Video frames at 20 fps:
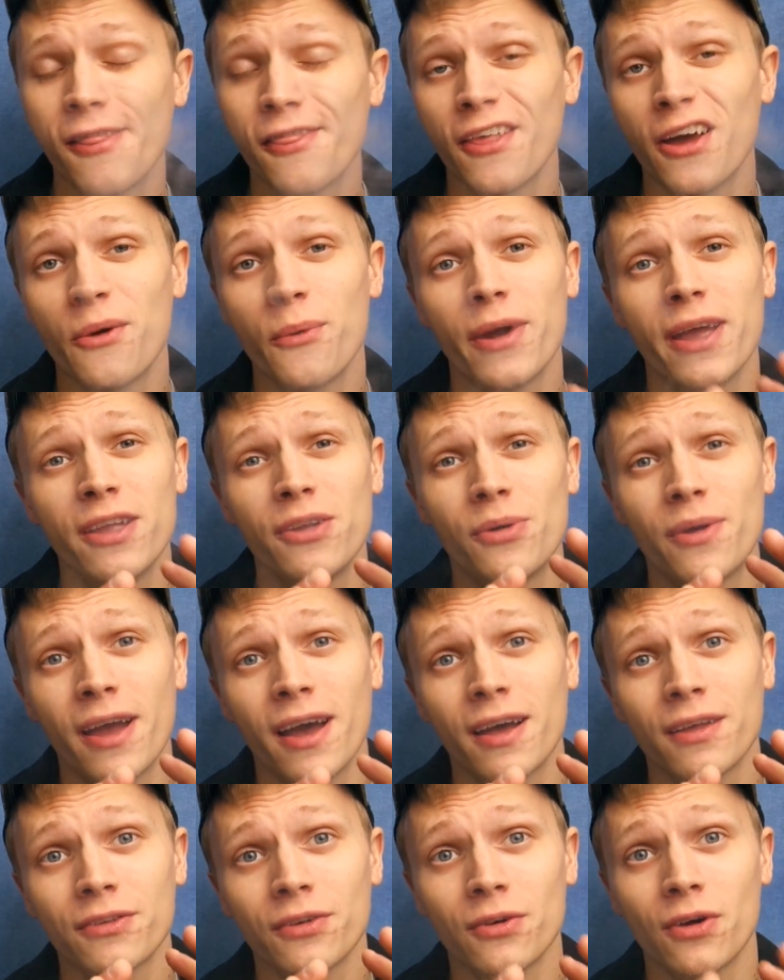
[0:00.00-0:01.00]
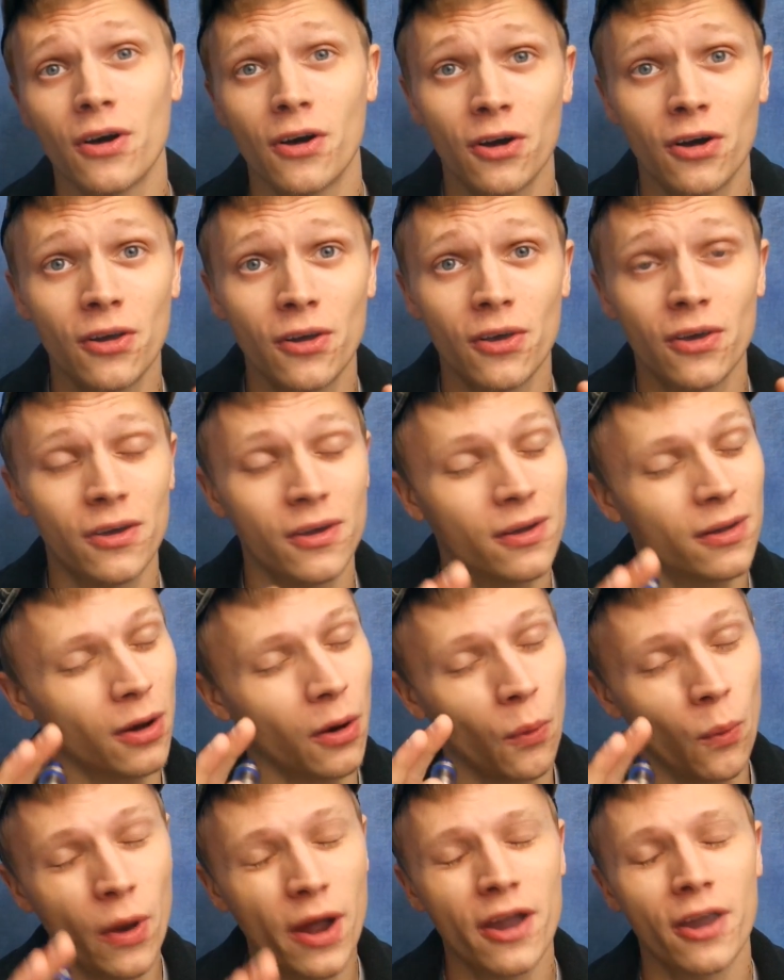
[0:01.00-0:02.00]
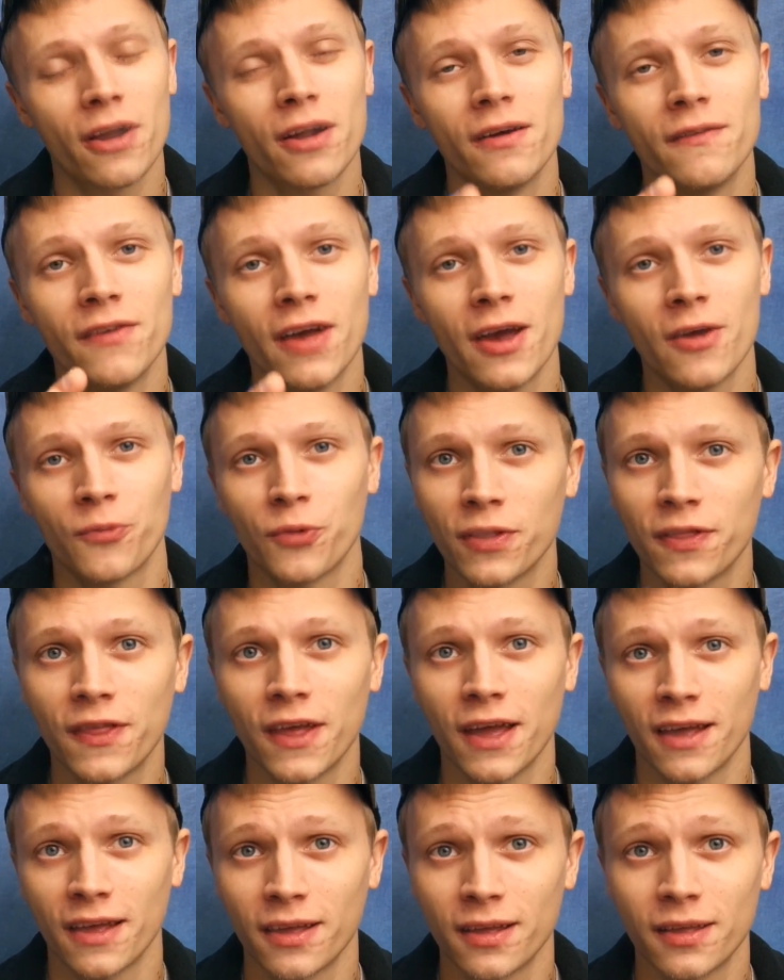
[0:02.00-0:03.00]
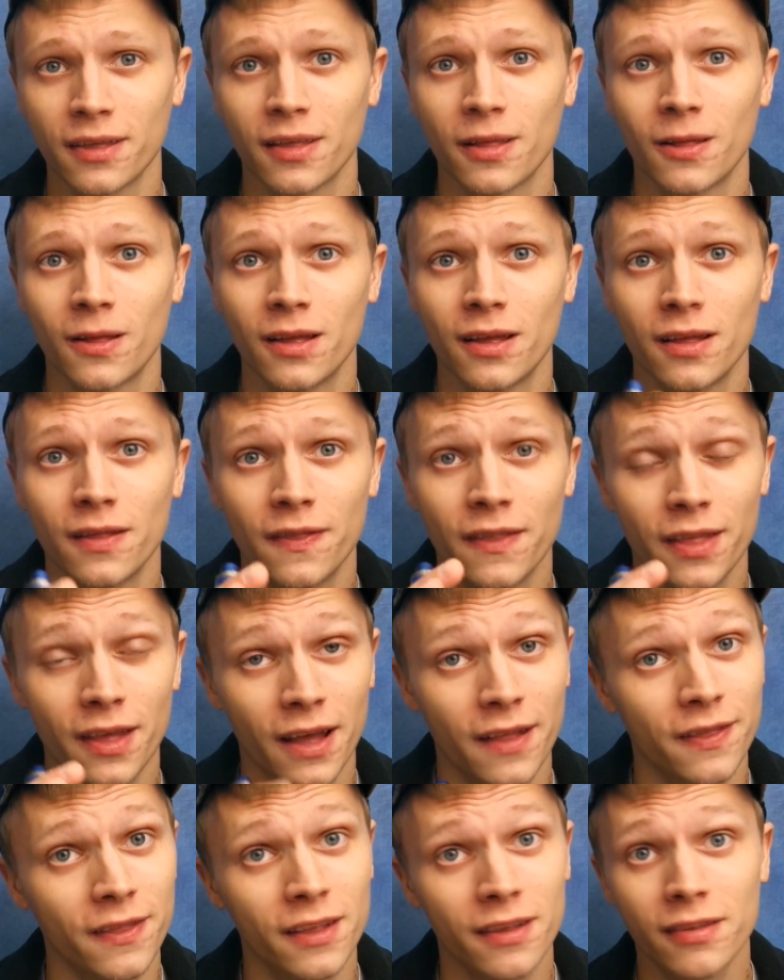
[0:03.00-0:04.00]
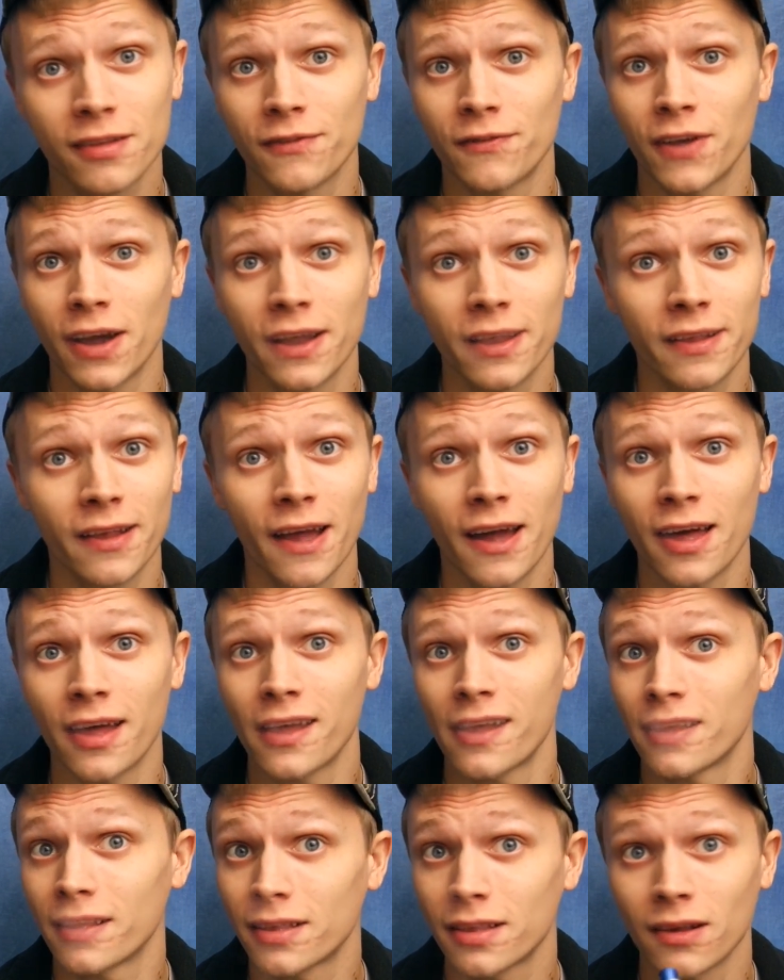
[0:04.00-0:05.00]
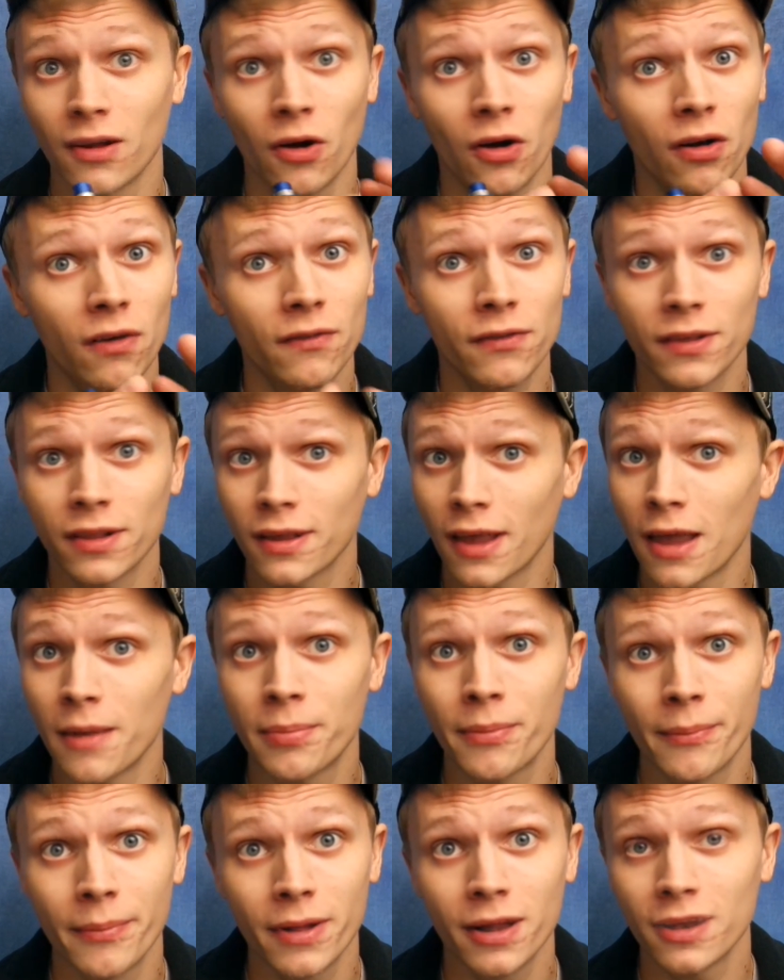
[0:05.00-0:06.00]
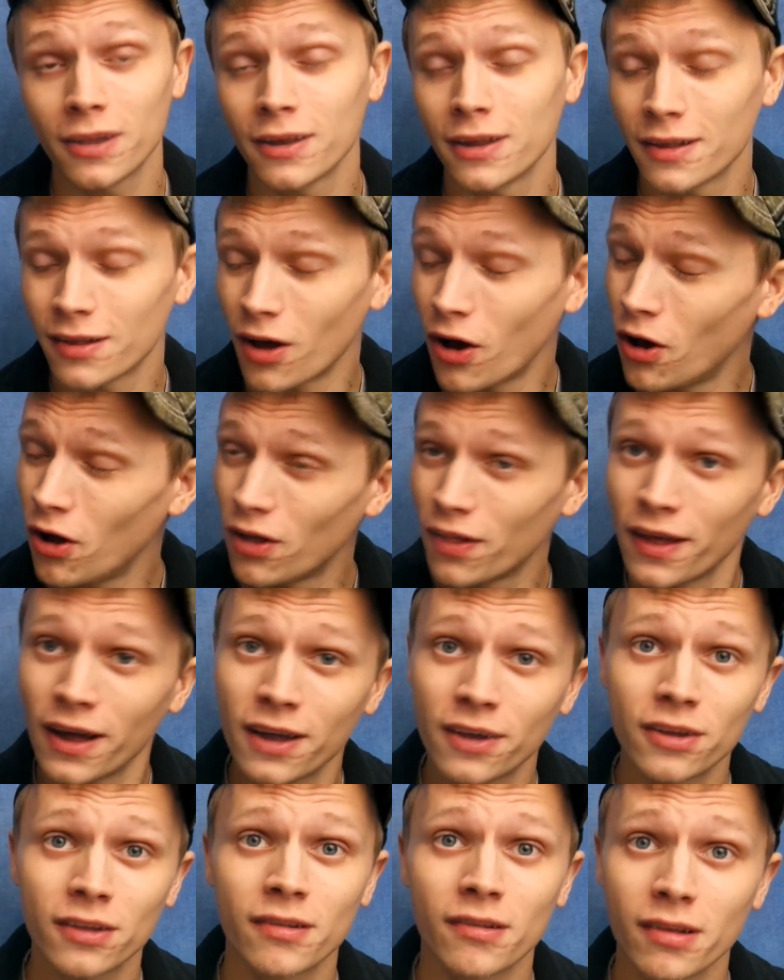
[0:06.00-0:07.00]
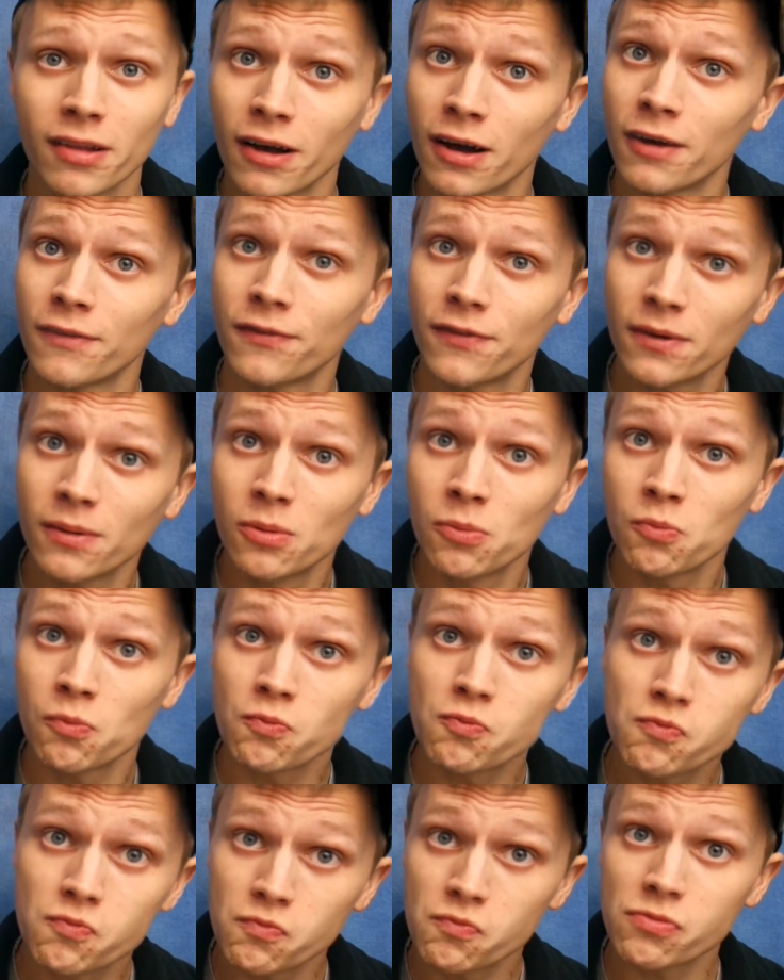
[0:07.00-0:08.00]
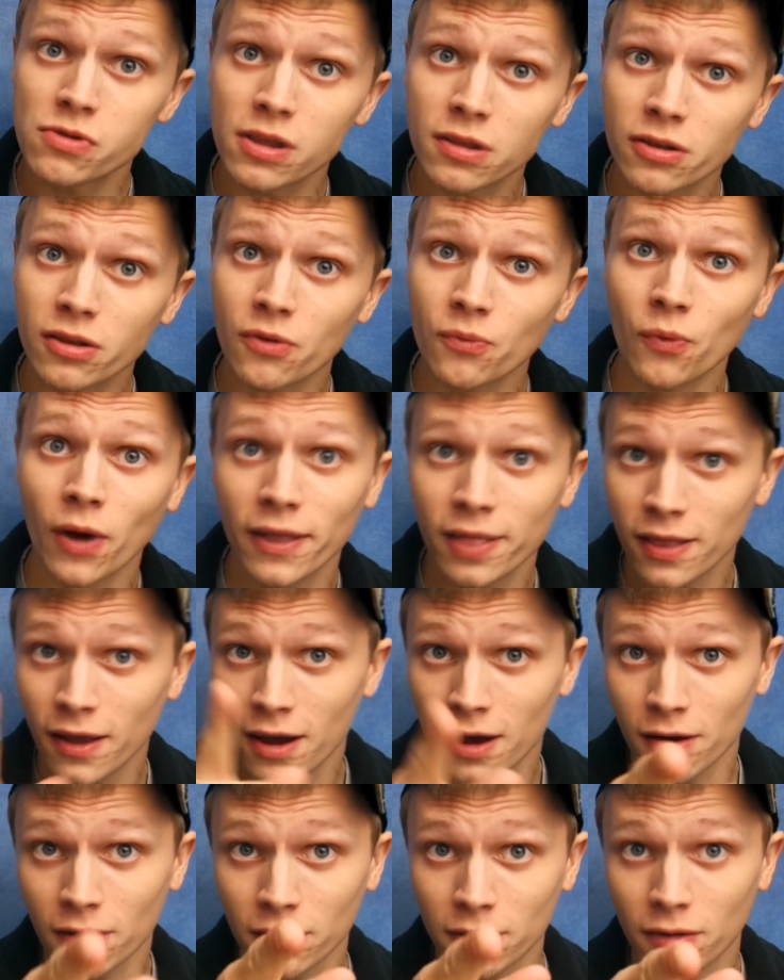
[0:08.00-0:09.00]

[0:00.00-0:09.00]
That way you guys are all aware of everything that this device has, all of its capabilities, all that good stuff listed right there.